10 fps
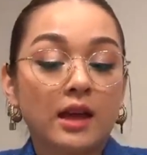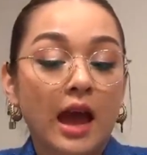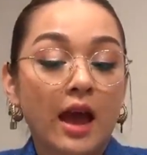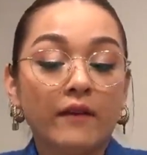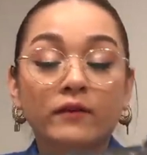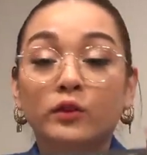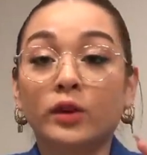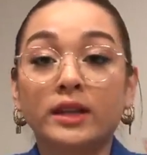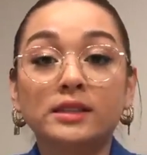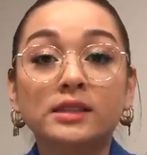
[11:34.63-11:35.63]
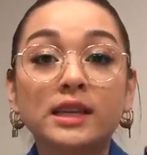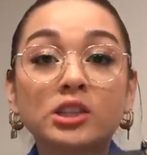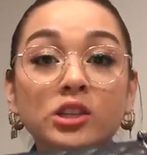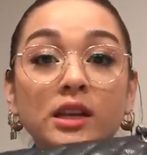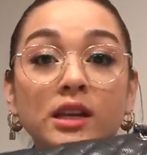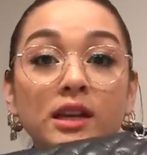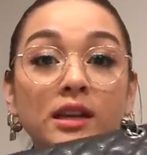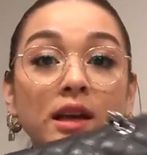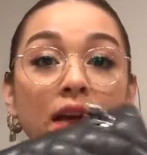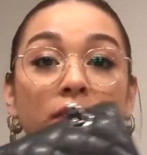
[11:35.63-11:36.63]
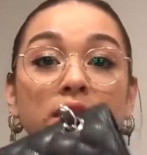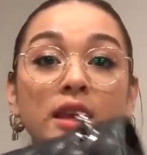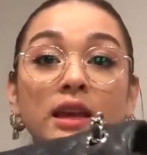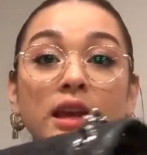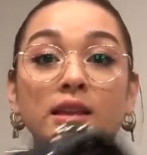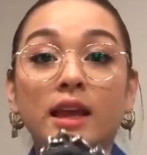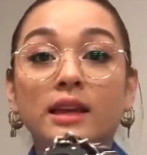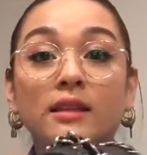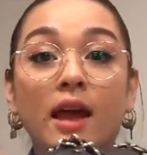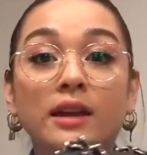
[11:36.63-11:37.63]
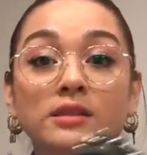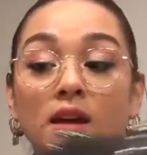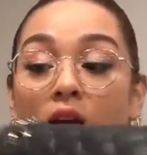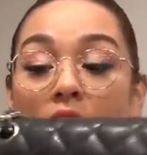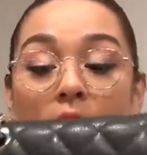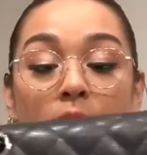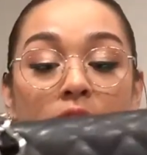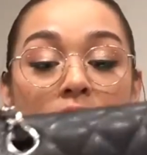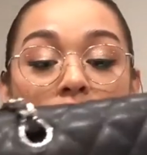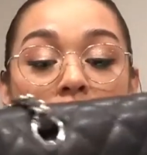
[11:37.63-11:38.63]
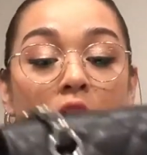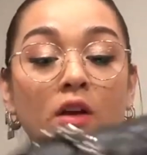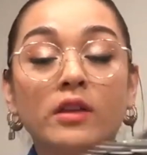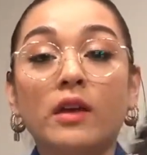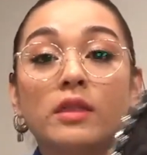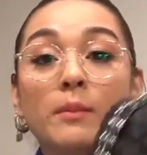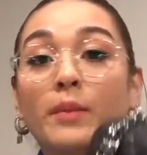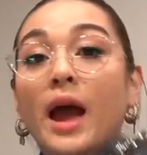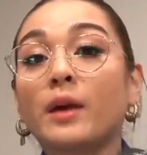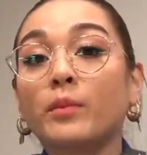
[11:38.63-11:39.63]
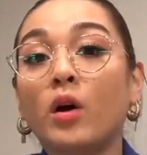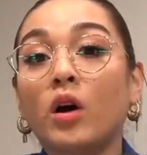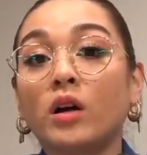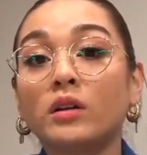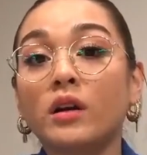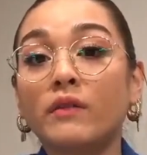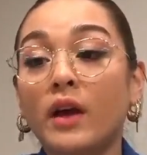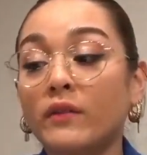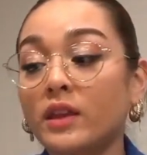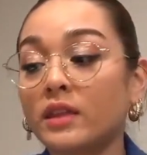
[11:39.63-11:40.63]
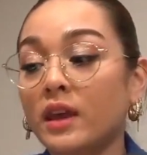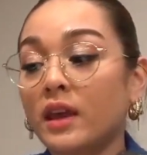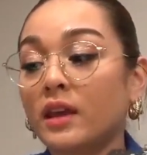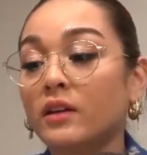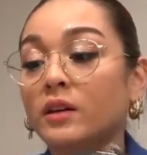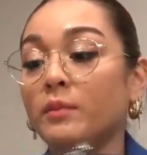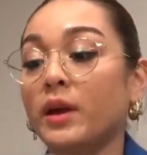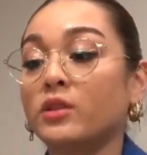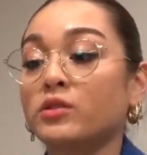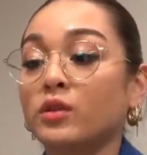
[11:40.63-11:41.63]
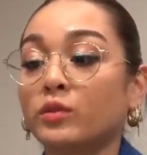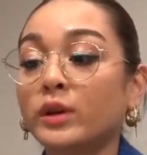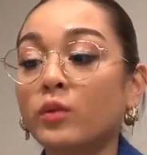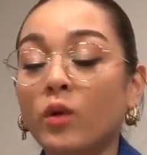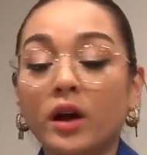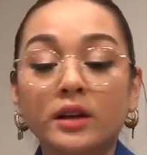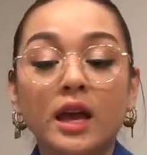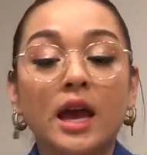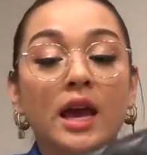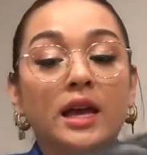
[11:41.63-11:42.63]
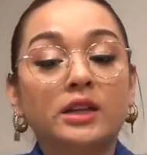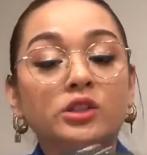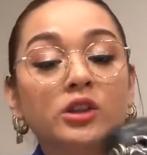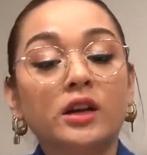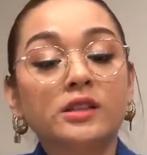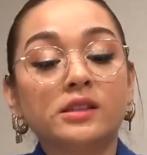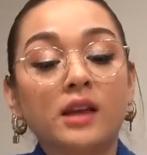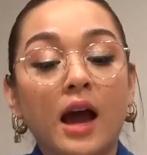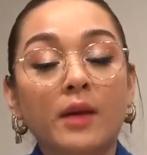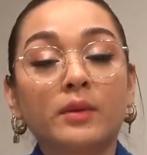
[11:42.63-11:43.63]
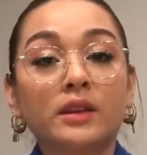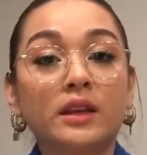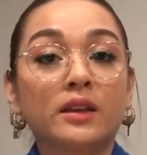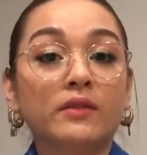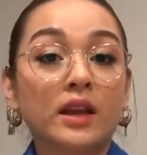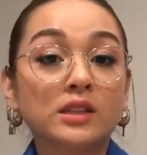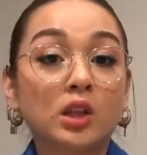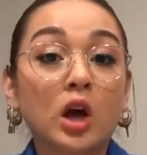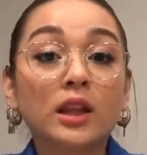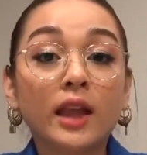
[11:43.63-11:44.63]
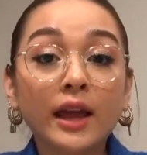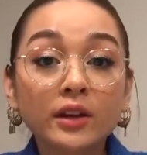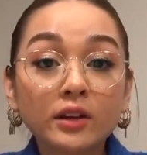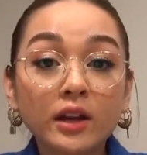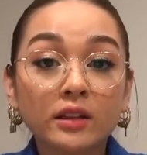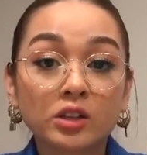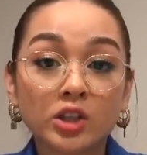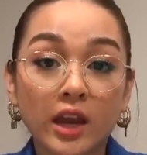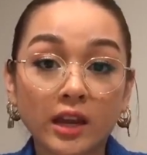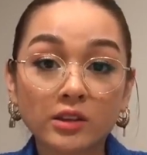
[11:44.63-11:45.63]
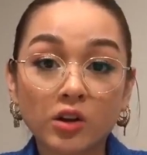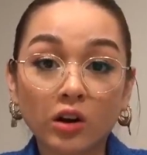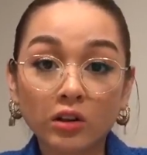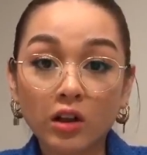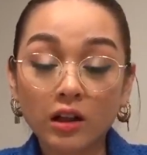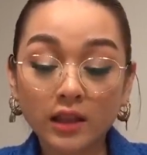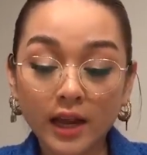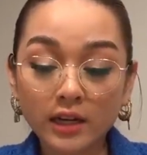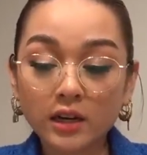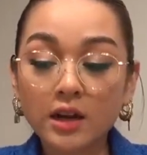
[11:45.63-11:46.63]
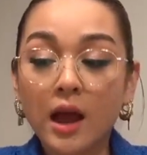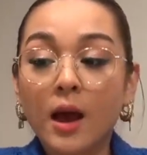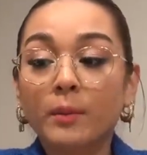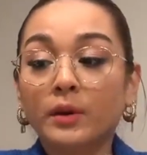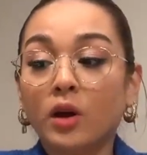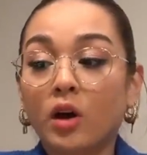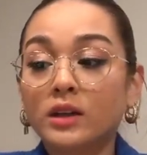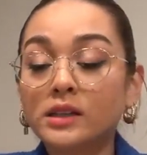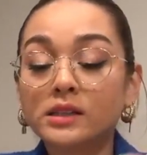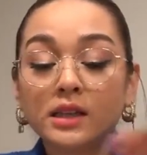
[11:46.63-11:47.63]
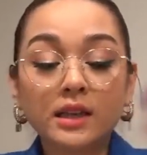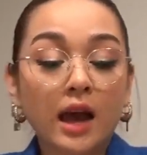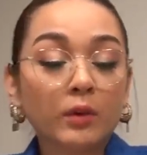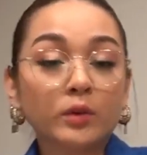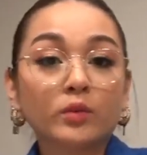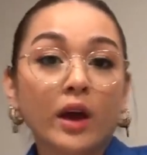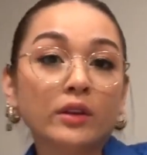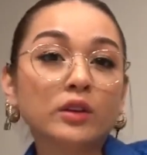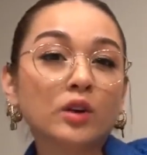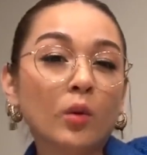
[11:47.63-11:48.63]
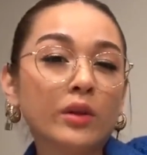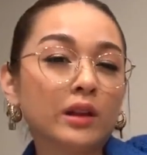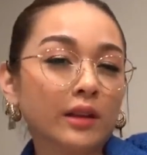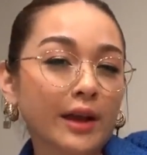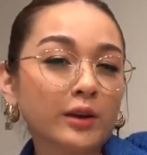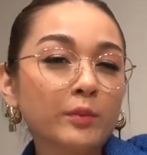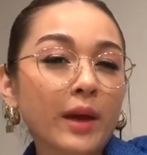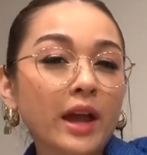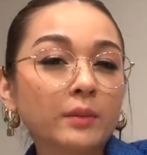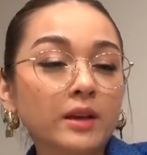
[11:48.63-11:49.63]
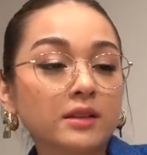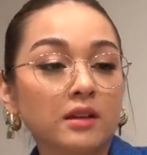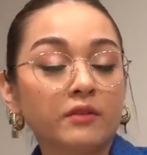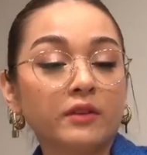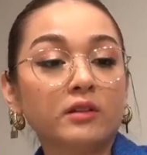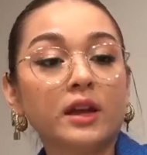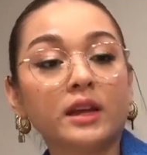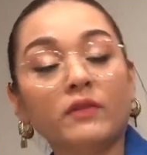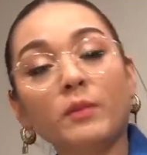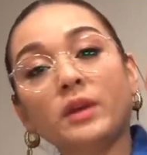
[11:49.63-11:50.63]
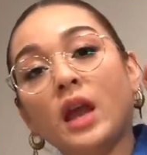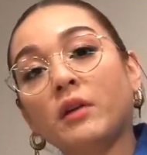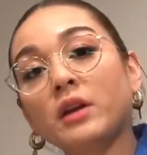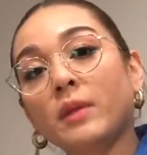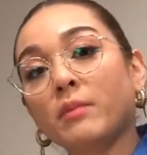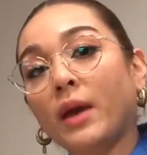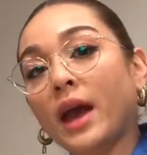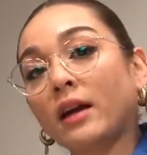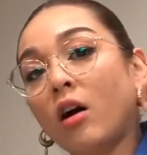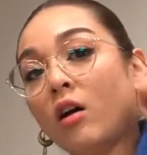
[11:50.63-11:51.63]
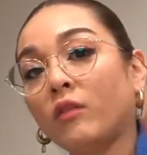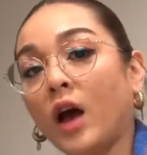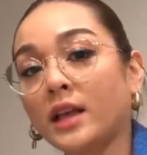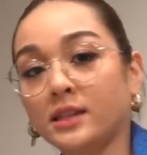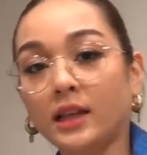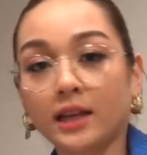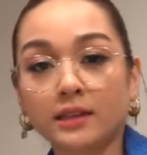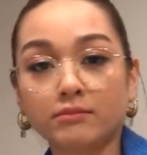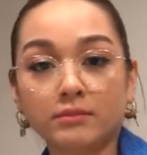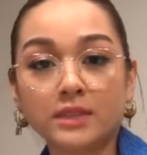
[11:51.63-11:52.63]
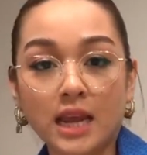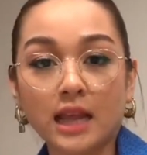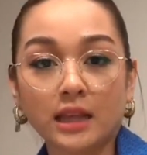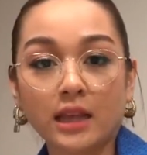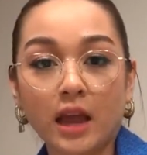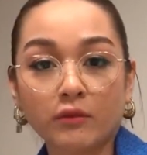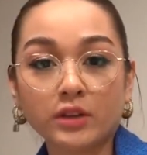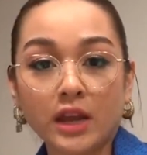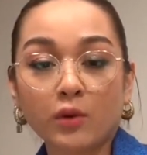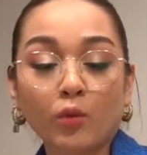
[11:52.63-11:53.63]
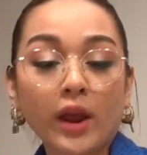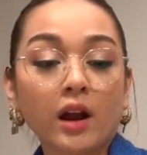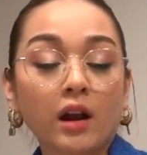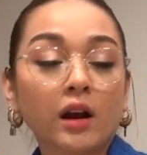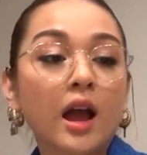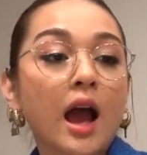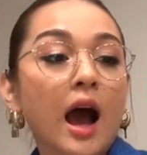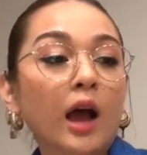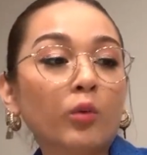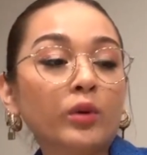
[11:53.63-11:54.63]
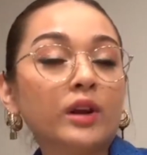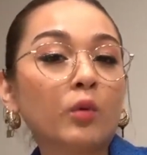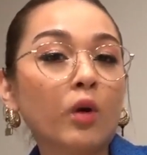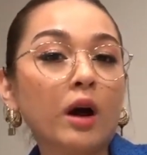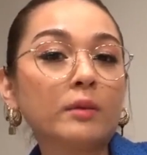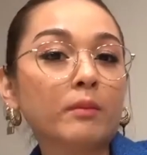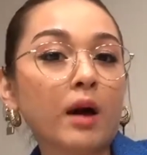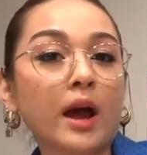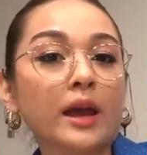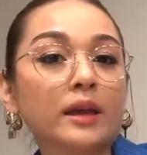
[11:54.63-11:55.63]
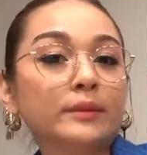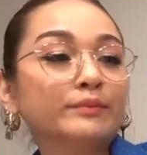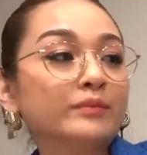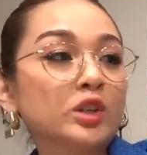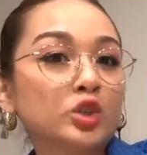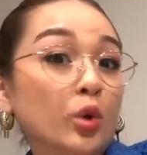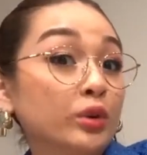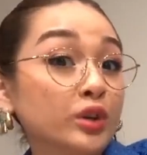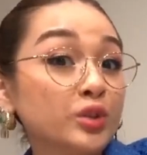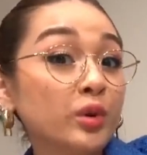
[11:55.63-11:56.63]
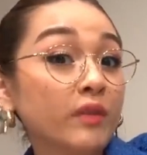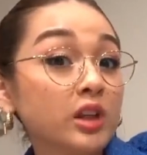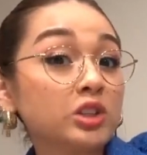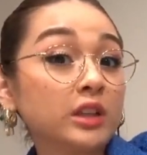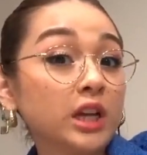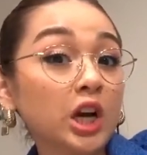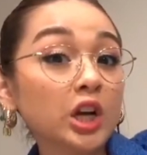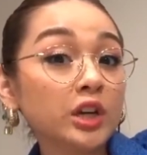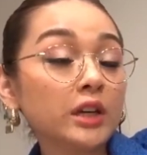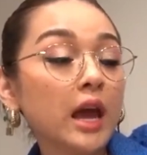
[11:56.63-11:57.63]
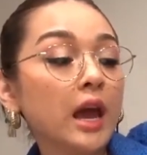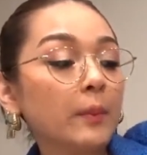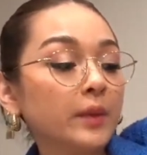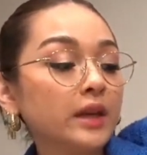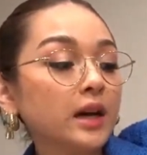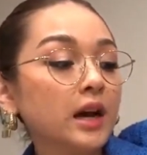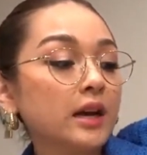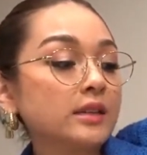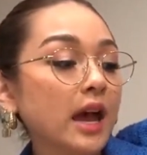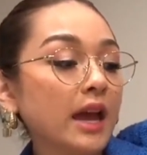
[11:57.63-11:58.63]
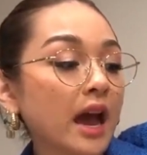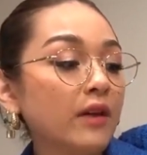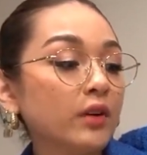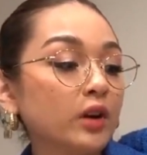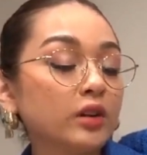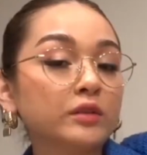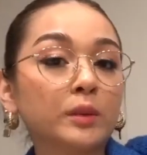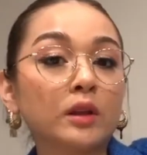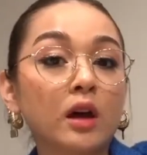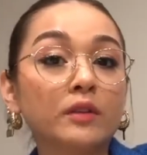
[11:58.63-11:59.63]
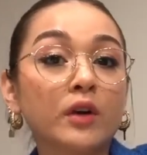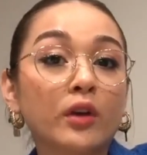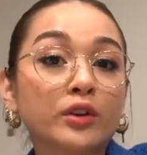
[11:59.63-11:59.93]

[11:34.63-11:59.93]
have great stitching, everything like lined up, even on the back part of everything compared to the real one. It's just, I believe it's a lot lighter and the chains are a lot lighter. But honestly, I would rather go with a lighter bag, because I feel like if I'm carrying my bag as like a daily, everyday wear, I wouldn't want my shoulder to eventually hurt, because I have heard from a lot of other